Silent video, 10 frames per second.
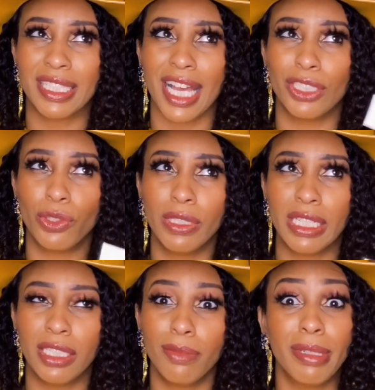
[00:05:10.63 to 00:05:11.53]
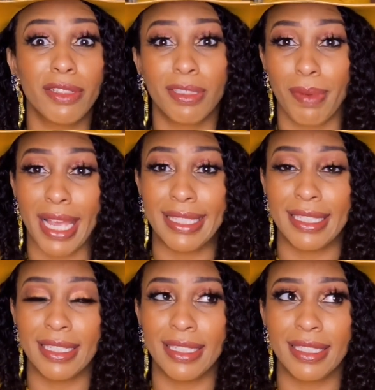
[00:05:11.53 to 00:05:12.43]
I do get a little bit of
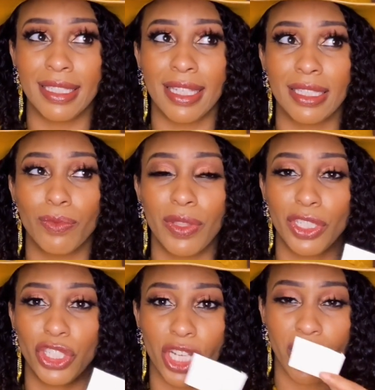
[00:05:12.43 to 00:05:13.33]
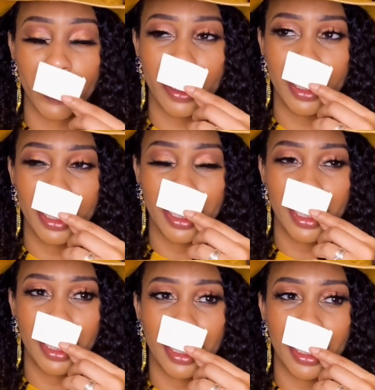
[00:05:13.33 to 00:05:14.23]
spiciness with the cherry.
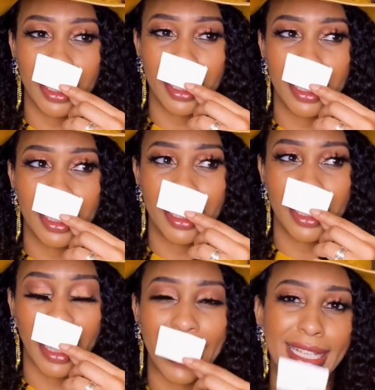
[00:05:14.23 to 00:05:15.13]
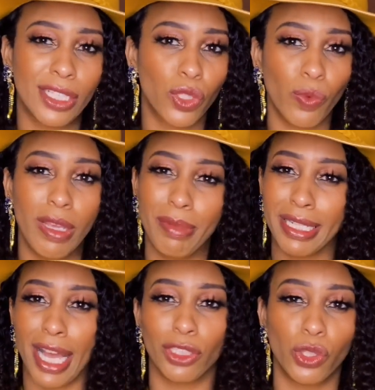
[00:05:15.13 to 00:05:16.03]
And it's sweet, but
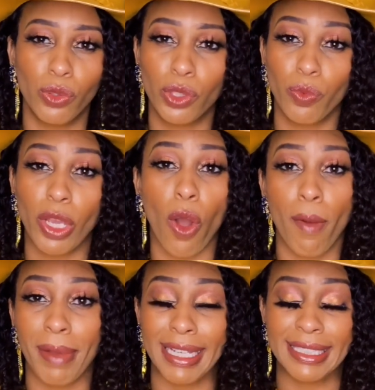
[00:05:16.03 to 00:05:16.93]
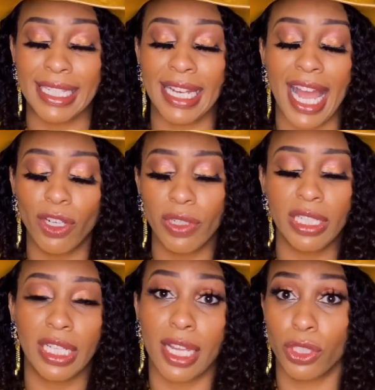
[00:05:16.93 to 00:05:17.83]
not too sweet on my skin. I don't get a
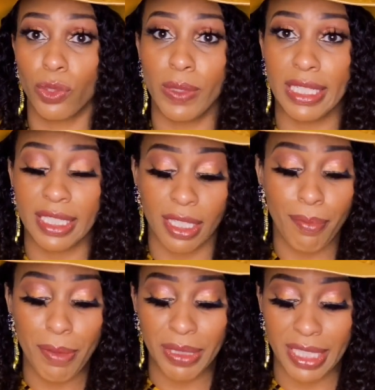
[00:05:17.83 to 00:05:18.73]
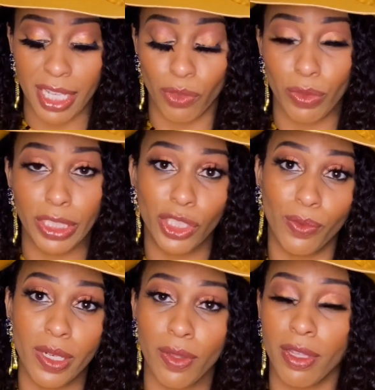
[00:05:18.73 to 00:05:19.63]
lot of sweetness. Some people say it's really
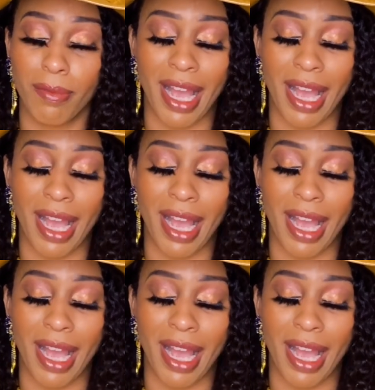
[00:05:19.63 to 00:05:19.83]
sweet on them.